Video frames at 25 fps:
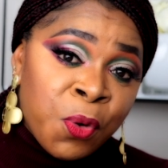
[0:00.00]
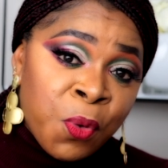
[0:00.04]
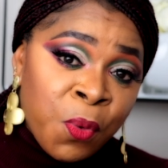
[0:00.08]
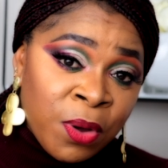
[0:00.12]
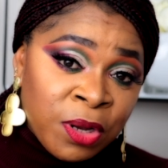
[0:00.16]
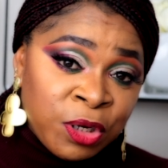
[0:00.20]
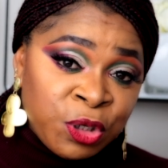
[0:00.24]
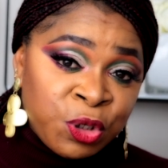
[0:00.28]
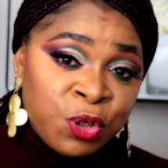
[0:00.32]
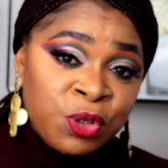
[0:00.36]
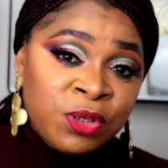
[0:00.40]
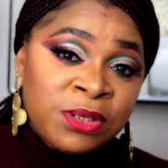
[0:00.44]

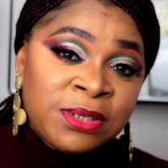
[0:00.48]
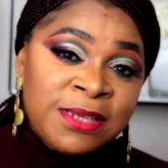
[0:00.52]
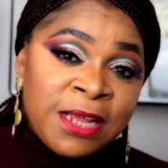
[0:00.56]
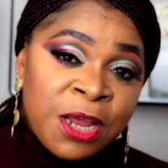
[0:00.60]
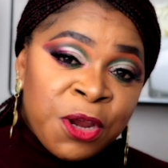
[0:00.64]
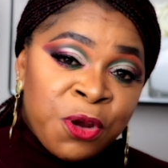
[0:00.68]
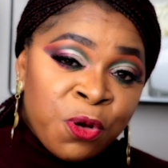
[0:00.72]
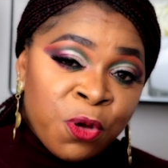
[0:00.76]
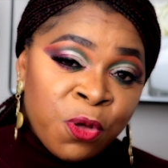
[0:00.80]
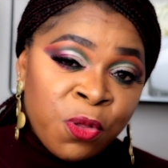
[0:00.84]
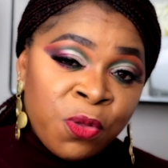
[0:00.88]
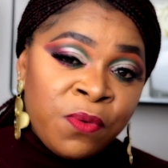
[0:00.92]
questions
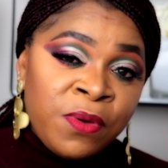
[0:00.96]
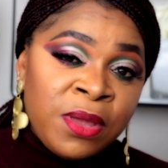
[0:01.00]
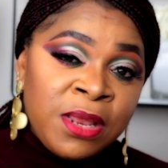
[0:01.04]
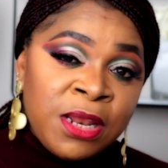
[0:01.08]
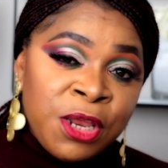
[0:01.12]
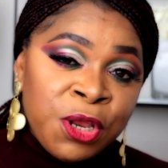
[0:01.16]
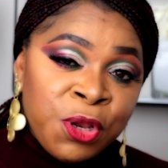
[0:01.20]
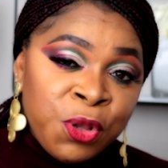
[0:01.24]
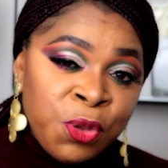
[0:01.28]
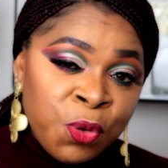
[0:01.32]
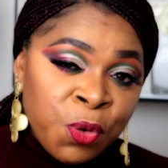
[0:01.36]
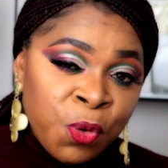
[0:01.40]
that you
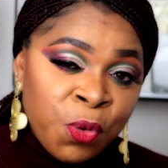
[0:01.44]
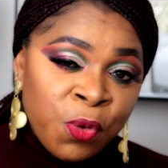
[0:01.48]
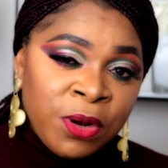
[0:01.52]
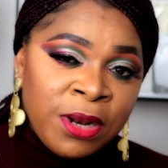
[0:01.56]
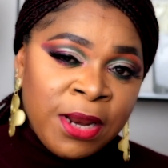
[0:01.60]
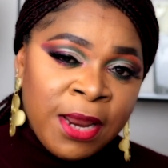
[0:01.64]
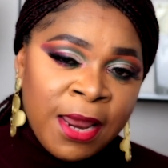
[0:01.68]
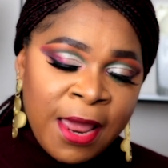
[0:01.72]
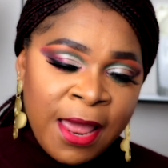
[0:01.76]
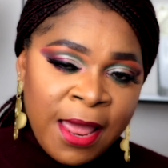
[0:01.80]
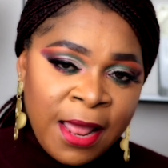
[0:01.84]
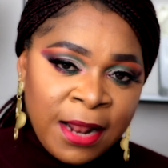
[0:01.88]
already know
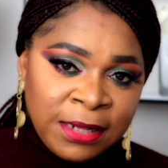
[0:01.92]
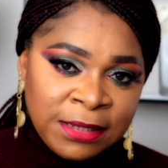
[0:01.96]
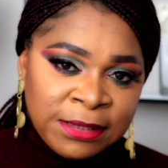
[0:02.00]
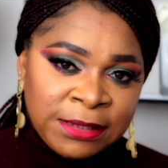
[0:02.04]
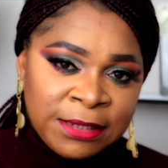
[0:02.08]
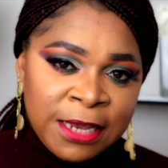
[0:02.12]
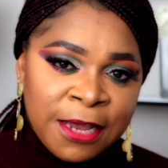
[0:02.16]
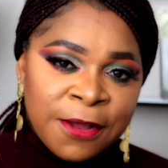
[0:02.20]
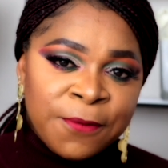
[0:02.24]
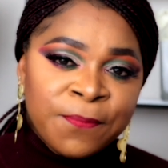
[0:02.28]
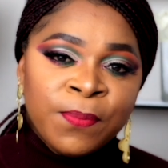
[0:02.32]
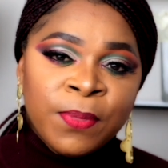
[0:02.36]
the
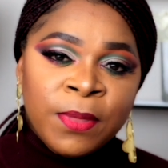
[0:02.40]
answer,